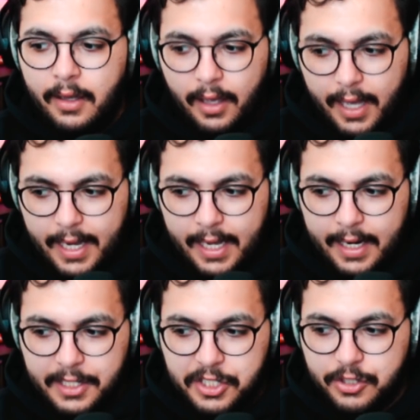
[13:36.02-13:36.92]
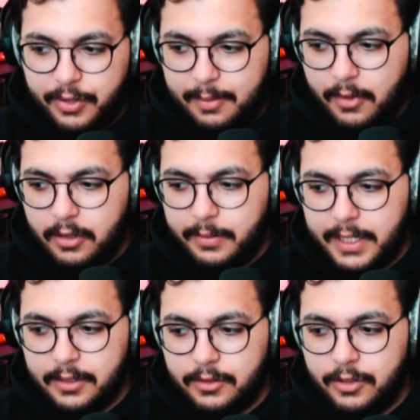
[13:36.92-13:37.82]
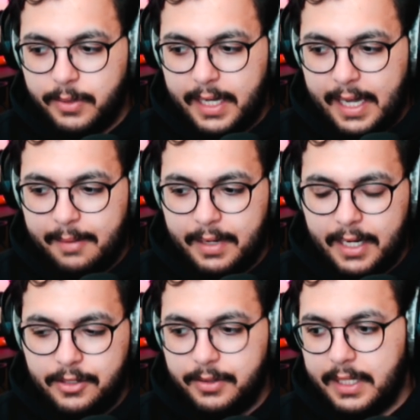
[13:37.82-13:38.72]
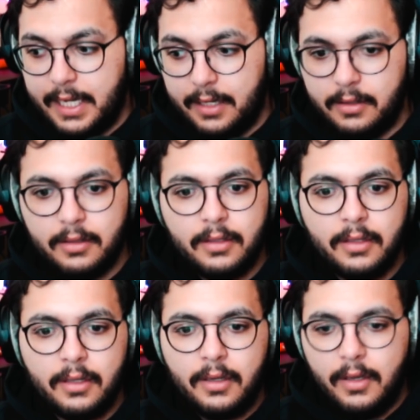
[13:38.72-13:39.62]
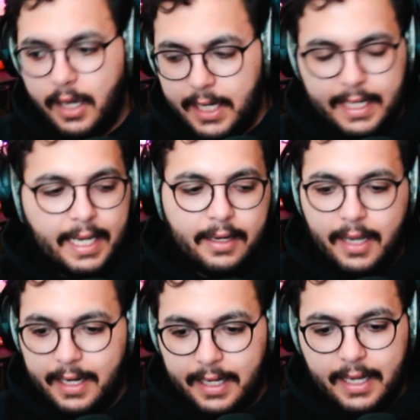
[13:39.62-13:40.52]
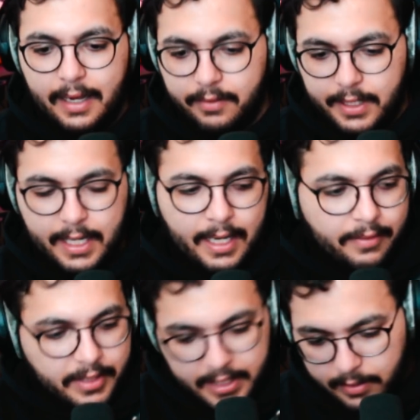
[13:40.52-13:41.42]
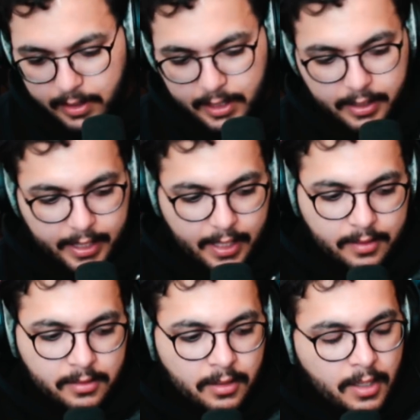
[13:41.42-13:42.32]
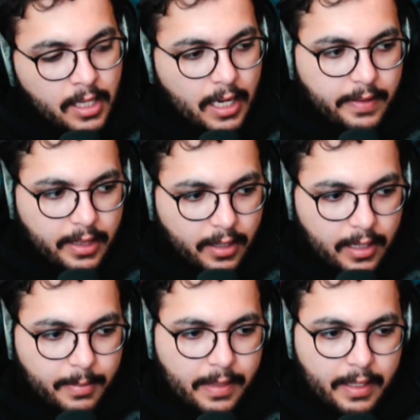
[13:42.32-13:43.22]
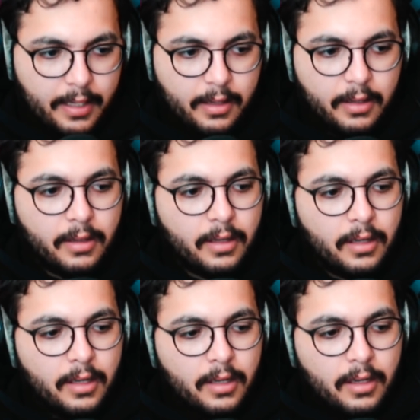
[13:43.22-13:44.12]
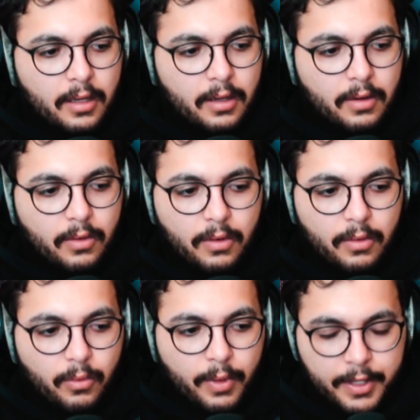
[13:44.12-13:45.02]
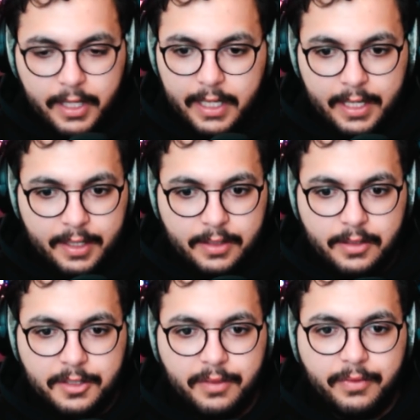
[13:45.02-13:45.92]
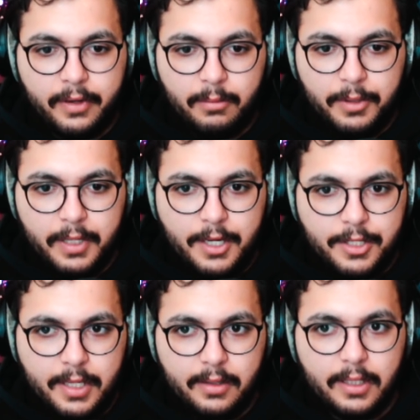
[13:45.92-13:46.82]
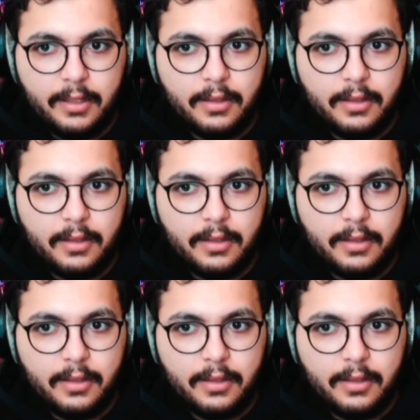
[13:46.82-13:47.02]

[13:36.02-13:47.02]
And I stream all the way till 2 a.m. and I do it again. And again, and again, every day. And every day I walk into the house and they look at me and they go, when are you going to get an internship for computer engineering?